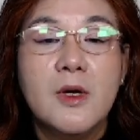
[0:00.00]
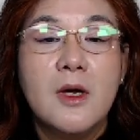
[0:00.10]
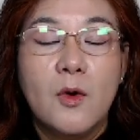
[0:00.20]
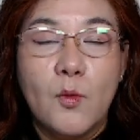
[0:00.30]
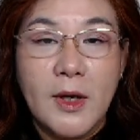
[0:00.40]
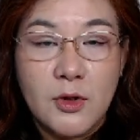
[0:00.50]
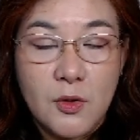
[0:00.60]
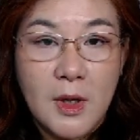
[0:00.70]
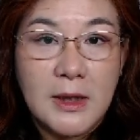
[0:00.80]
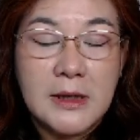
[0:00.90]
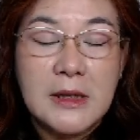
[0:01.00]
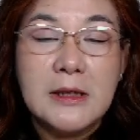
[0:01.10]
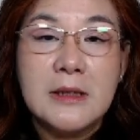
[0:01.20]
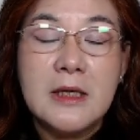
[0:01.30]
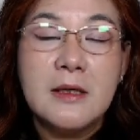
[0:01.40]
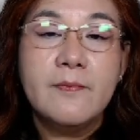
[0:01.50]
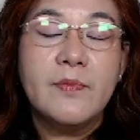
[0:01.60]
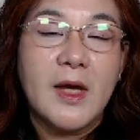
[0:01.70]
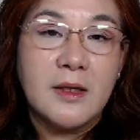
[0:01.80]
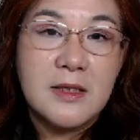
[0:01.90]
when you are learning
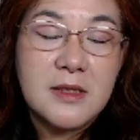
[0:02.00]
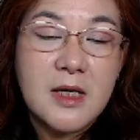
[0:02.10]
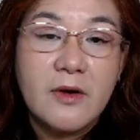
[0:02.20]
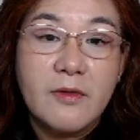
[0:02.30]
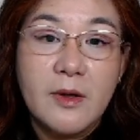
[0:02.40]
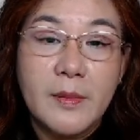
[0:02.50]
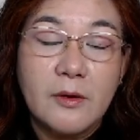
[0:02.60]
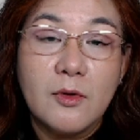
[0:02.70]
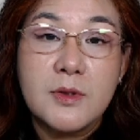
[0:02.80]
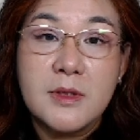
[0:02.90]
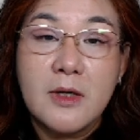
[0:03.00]
and discovering about yourself,